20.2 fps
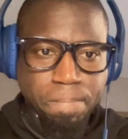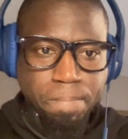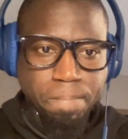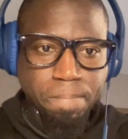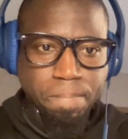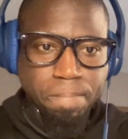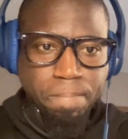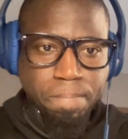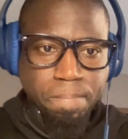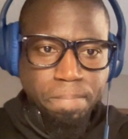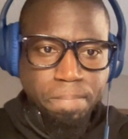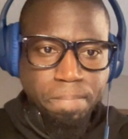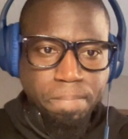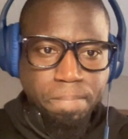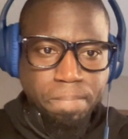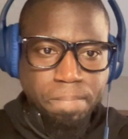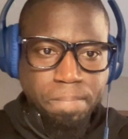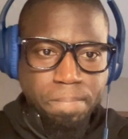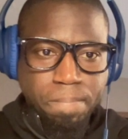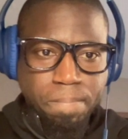
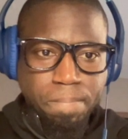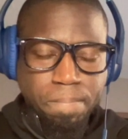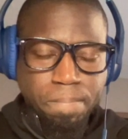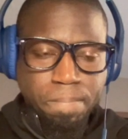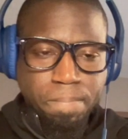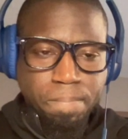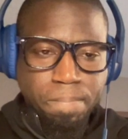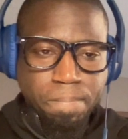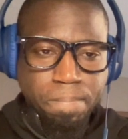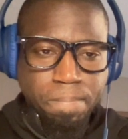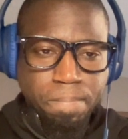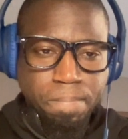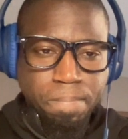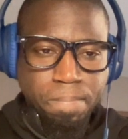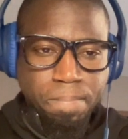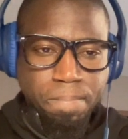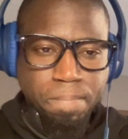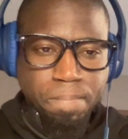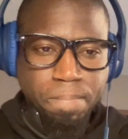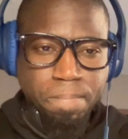
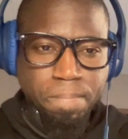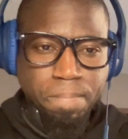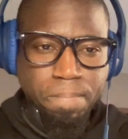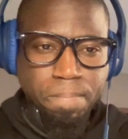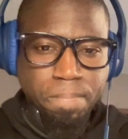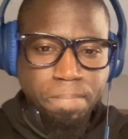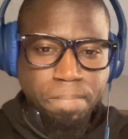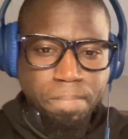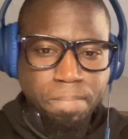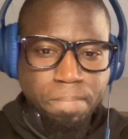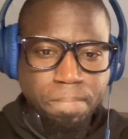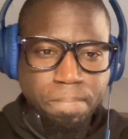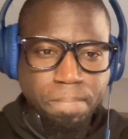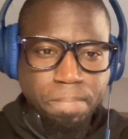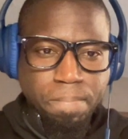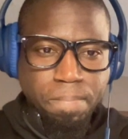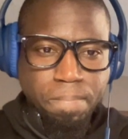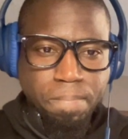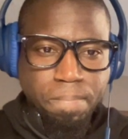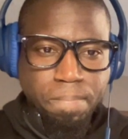
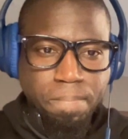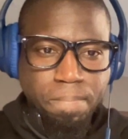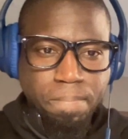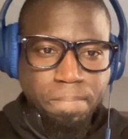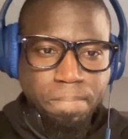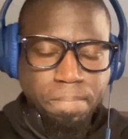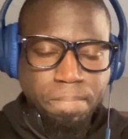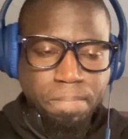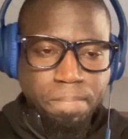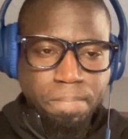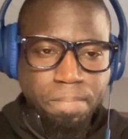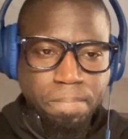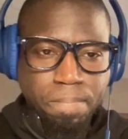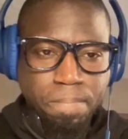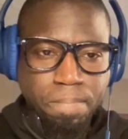The person shown says nothing.